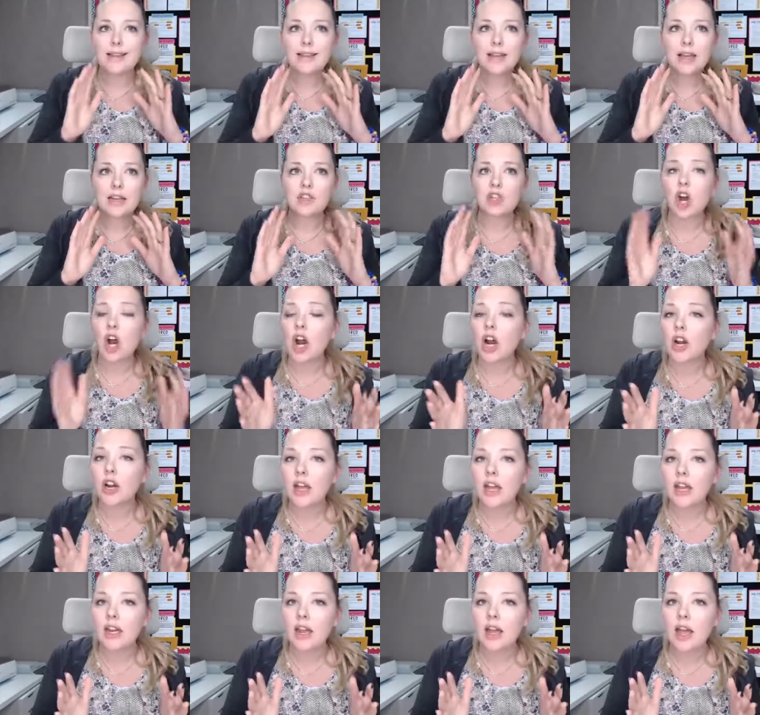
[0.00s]
a
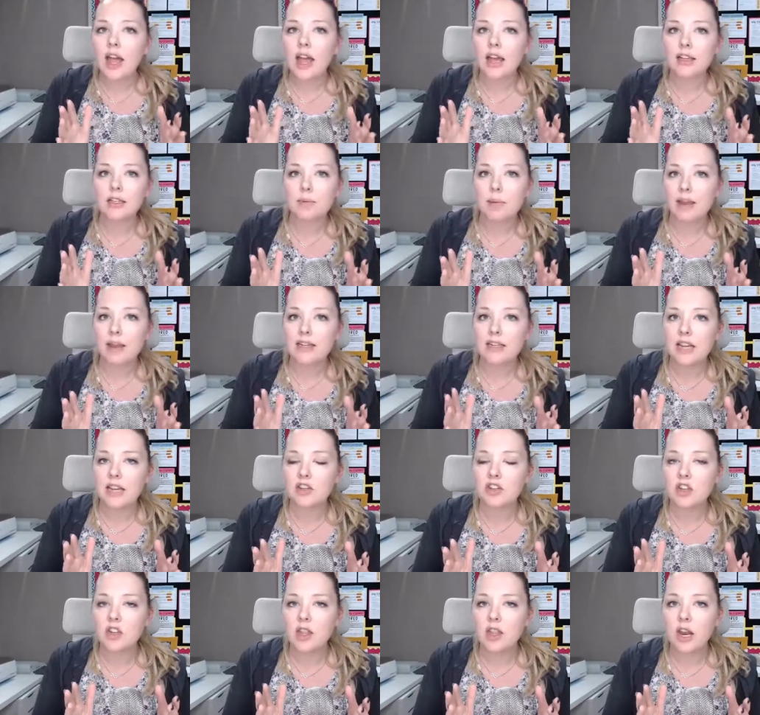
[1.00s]
target
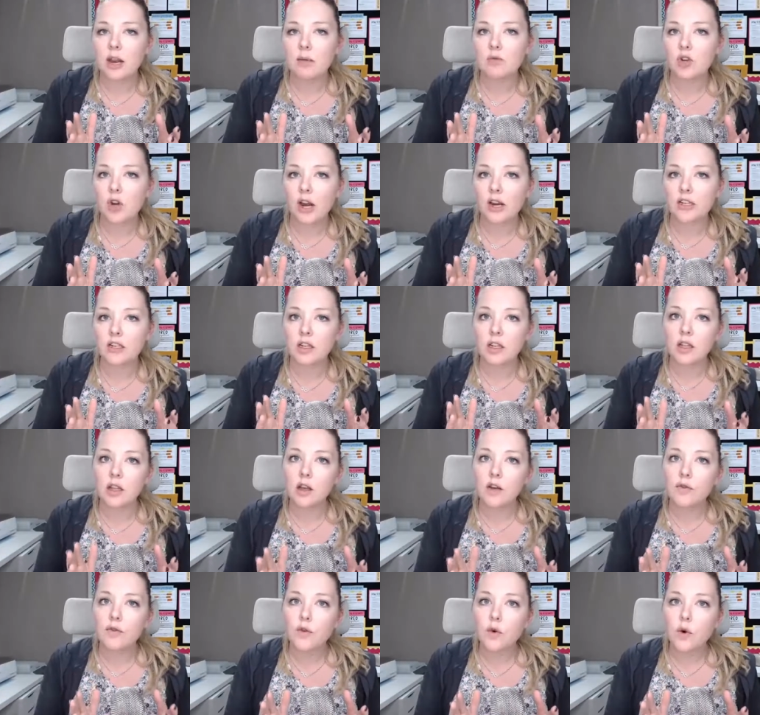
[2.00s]
expectation that I'm trying to
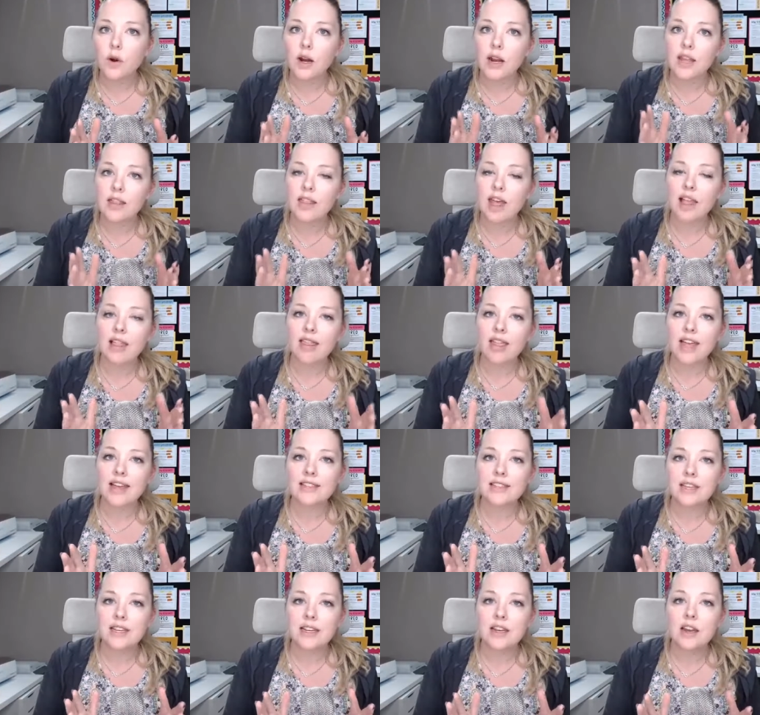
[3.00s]
look for in that
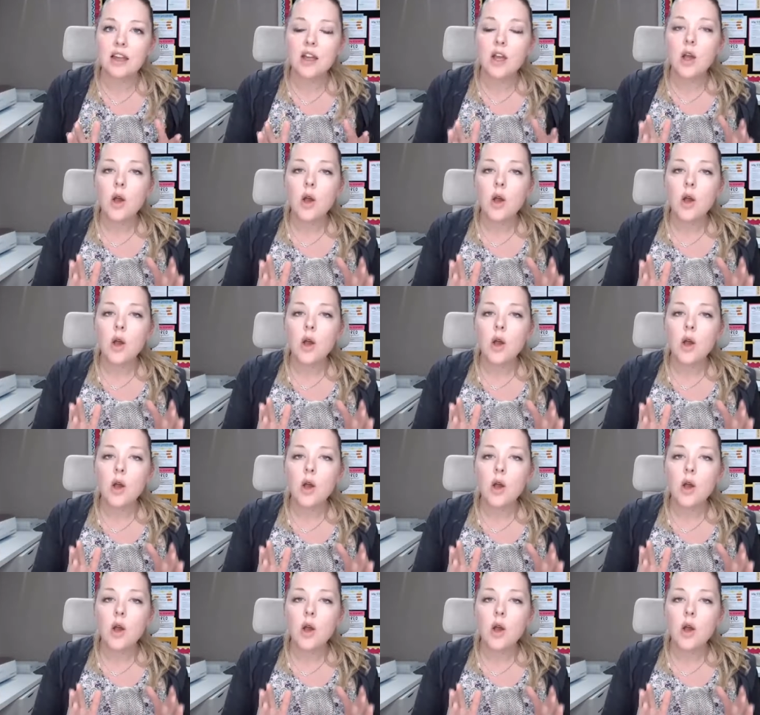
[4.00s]
lesson